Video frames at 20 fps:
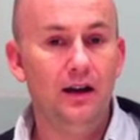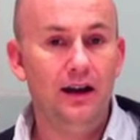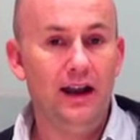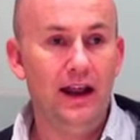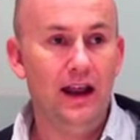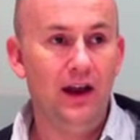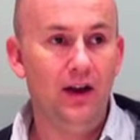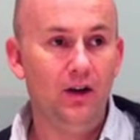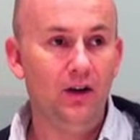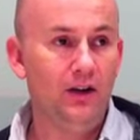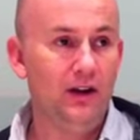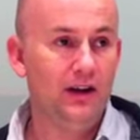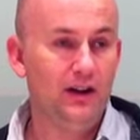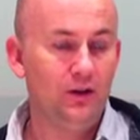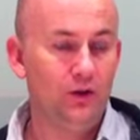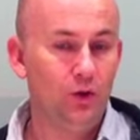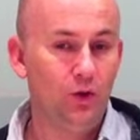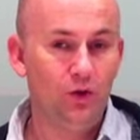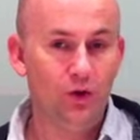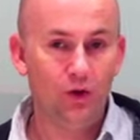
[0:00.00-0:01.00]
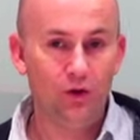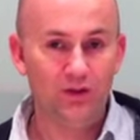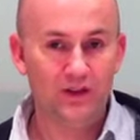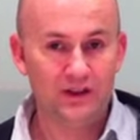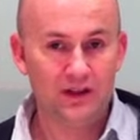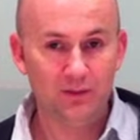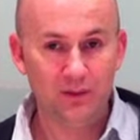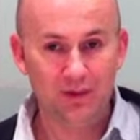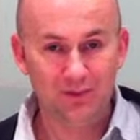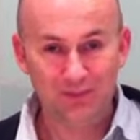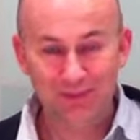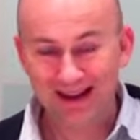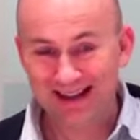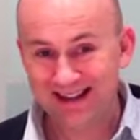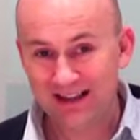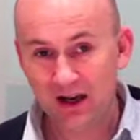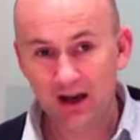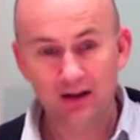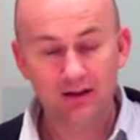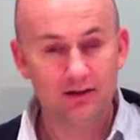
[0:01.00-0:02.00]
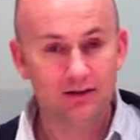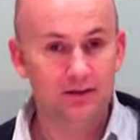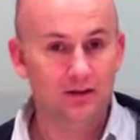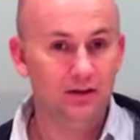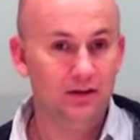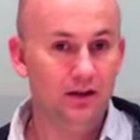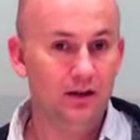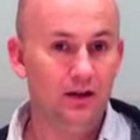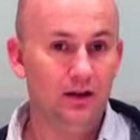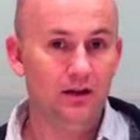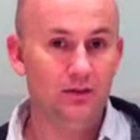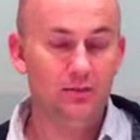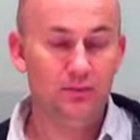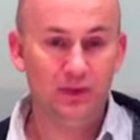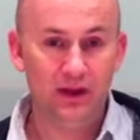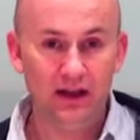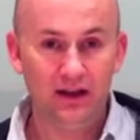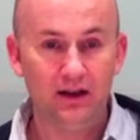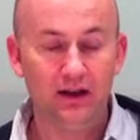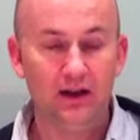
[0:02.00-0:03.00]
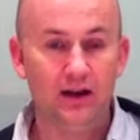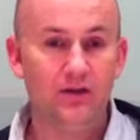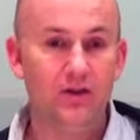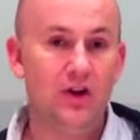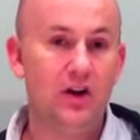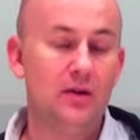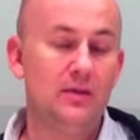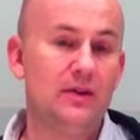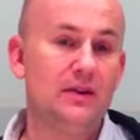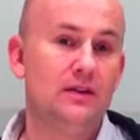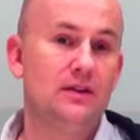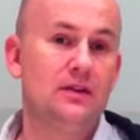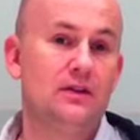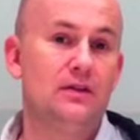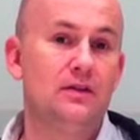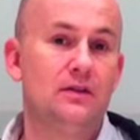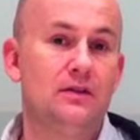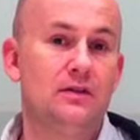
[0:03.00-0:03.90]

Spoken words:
Now it could obviously be better, bigger environment.